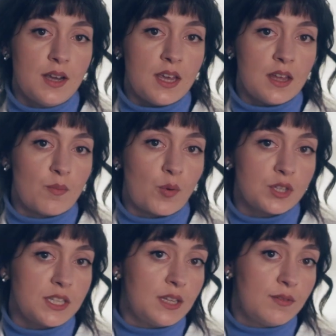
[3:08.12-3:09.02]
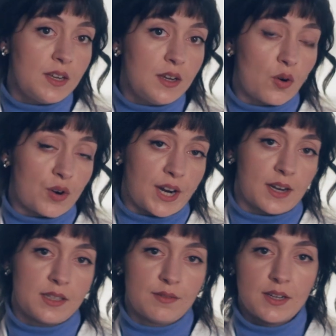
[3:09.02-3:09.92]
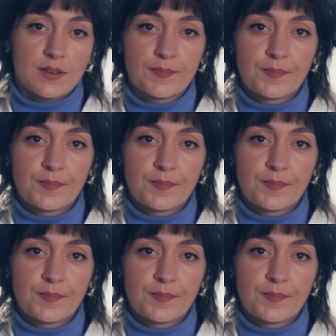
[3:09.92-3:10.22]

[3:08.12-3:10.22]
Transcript: either positively or negatively.